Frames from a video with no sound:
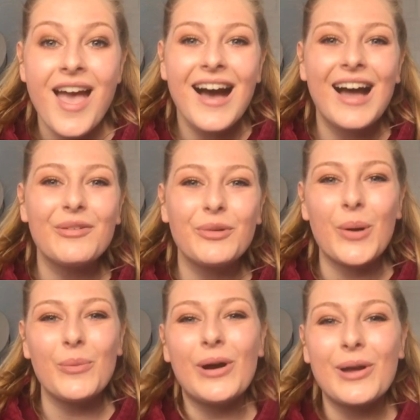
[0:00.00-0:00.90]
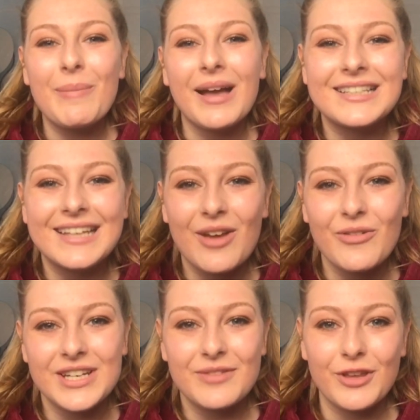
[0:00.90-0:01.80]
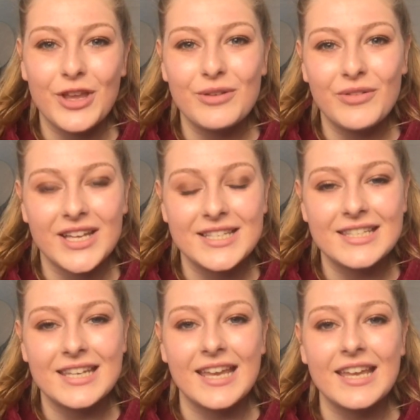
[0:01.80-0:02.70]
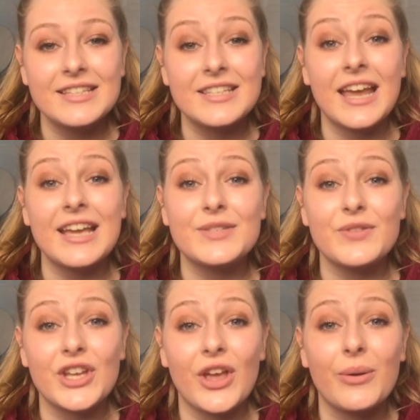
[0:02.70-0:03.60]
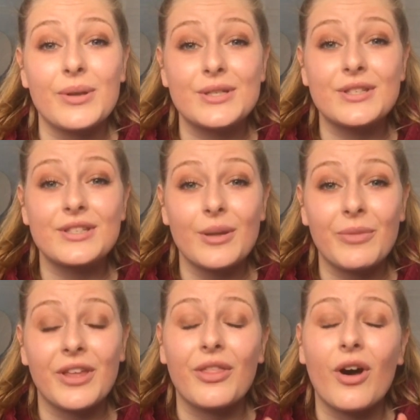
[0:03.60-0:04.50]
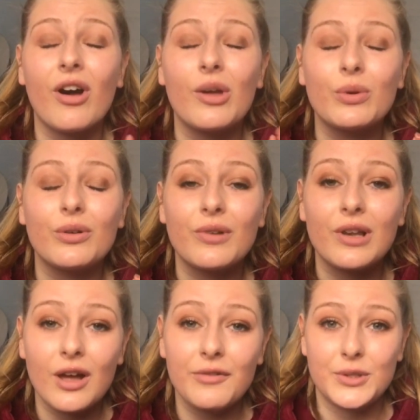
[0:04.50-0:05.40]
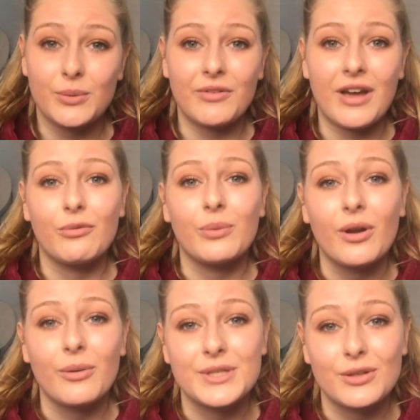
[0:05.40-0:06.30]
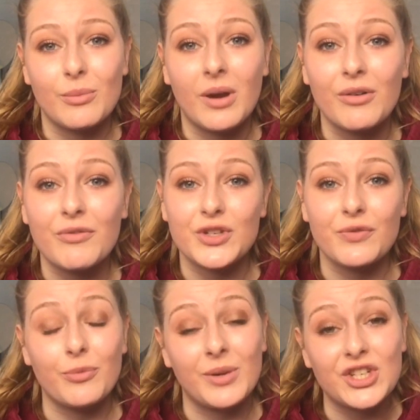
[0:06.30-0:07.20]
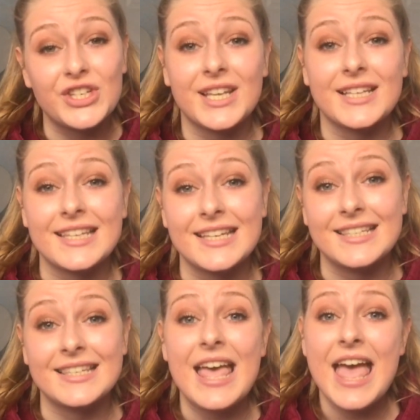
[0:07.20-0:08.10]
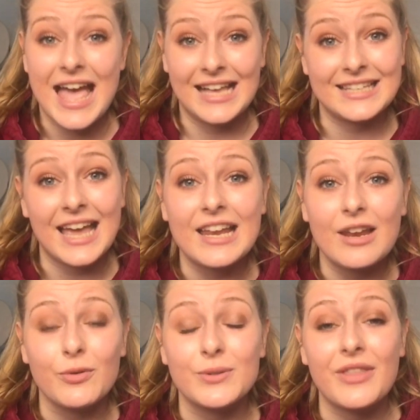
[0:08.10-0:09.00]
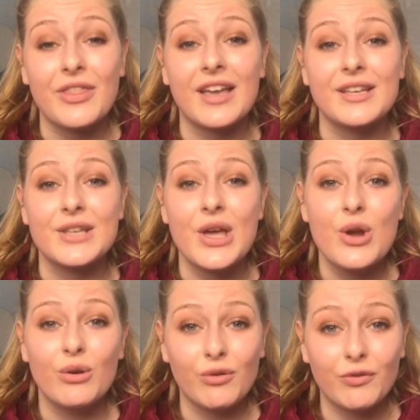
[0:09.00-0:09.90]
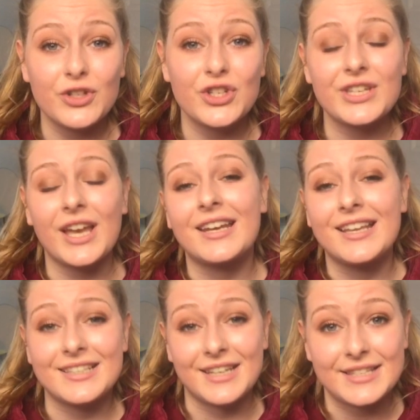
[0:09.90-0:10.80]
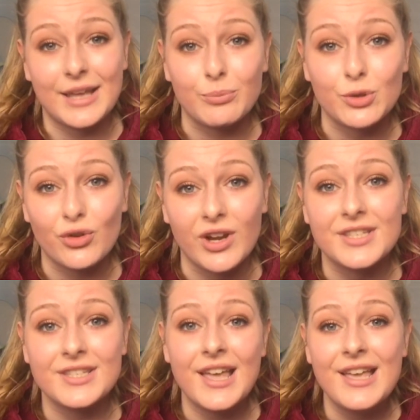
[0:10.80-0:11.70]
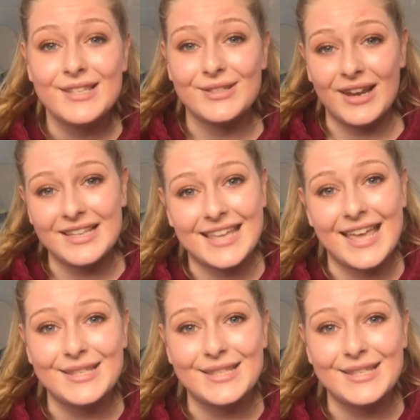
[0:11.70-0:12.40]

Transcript: Hi everyone, welcome back to Get Ready for University. Today's video is something that I would have loved to have had when I was doing my revision for my GCSEs and A-levels, and that is revision techniques and exam stress. So let's get